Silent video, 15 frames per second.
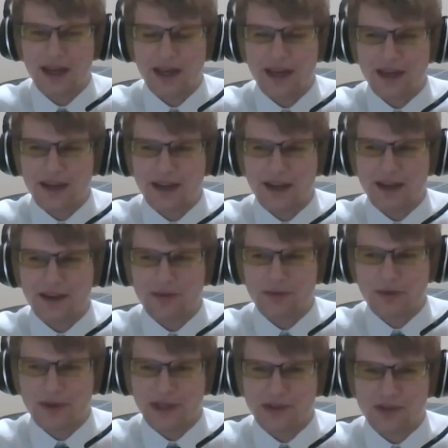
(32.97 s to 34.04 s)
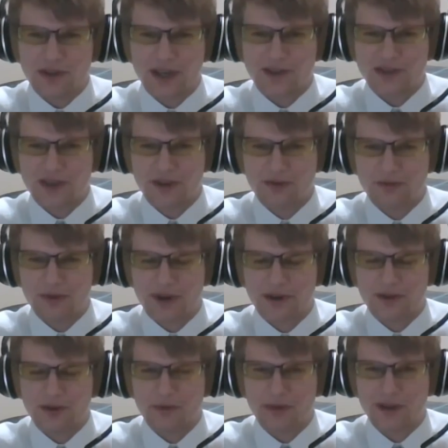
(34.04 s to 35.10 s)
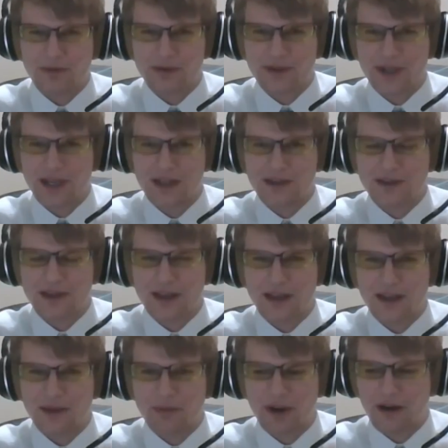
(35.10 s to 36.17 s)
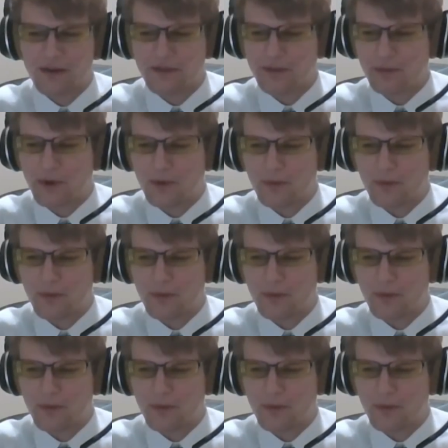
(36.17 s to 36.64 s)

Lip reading: And I will let you guys know where you'll be able to get a pair of them